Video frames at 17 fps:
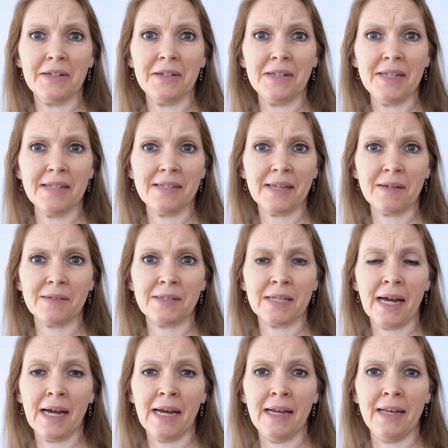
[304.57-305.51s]
He's
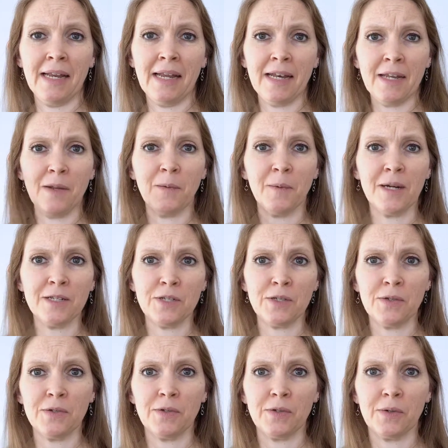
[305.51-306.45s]
outside, and he wants
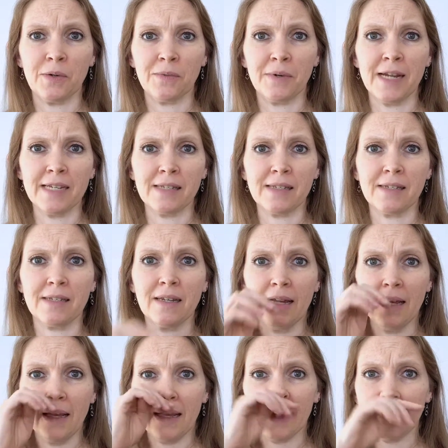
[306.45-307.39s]
you to arrest
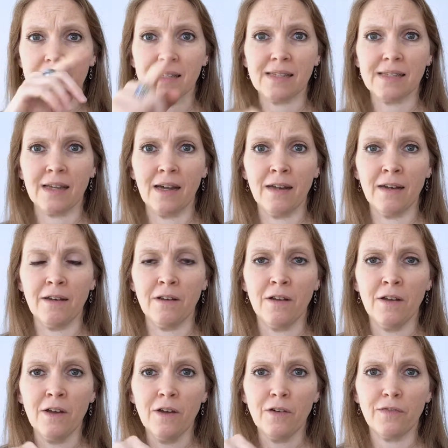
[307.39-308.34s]
his son,
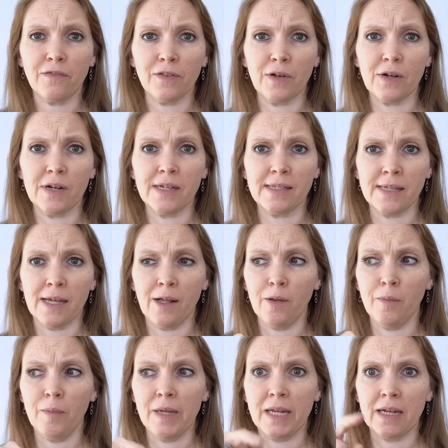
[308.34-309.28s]

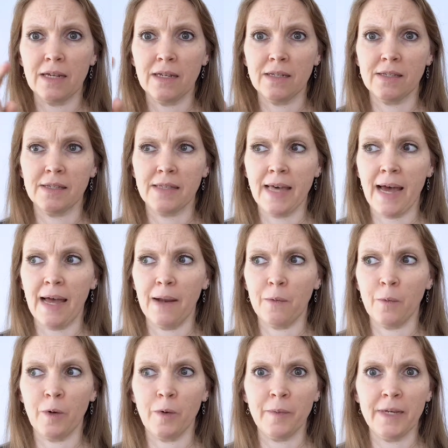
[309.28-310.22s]
Florizel, because
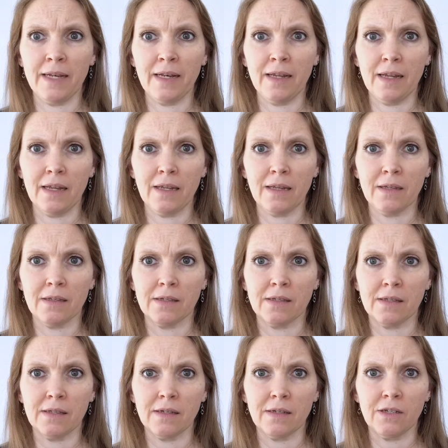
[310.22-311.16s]
that woman
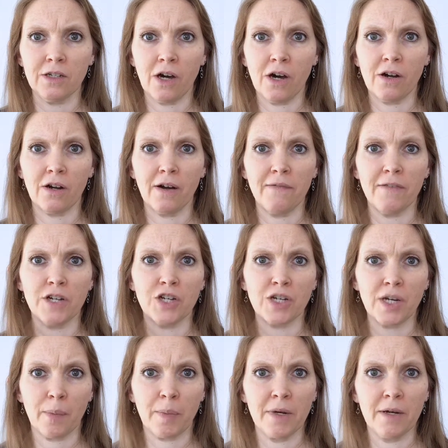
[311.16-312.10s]
is the daughter of a
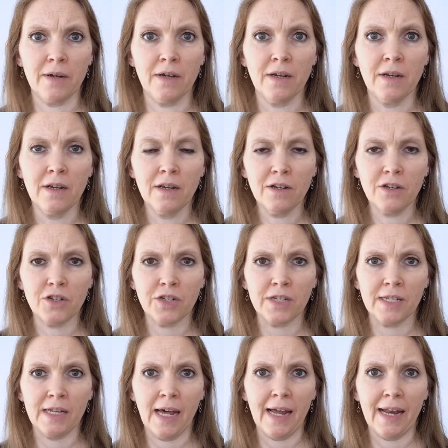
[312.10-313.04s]
shepherd.
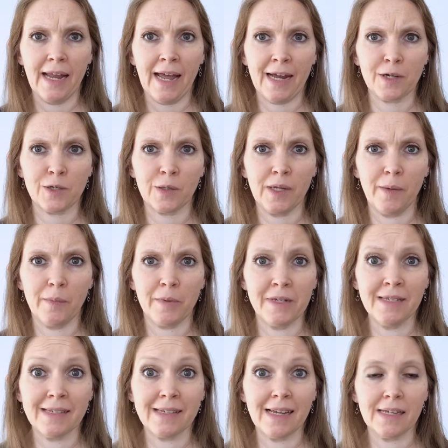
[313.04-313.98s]
She's not actually a
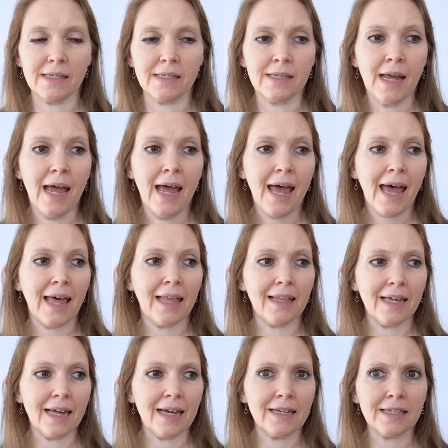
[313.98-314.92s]
princess. And
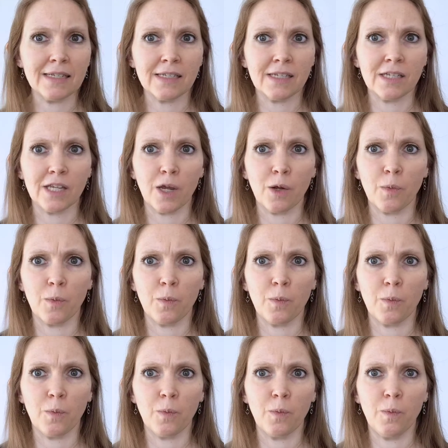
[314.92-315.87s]
Leontes is like,
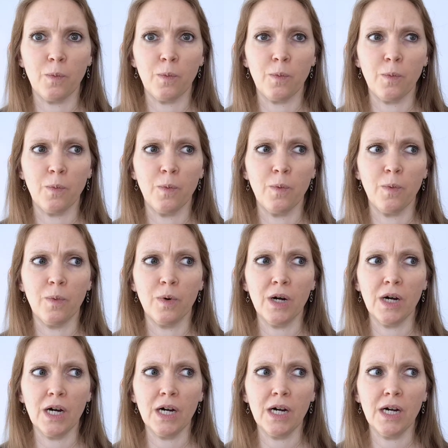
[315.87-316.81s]

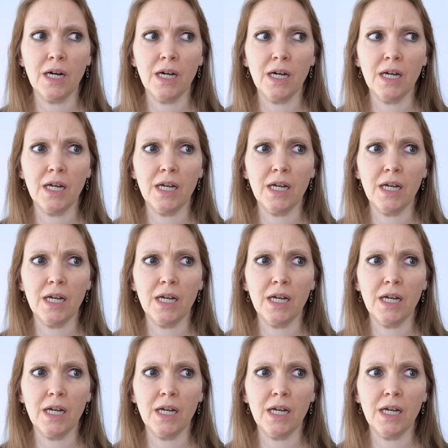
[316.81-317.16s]
what?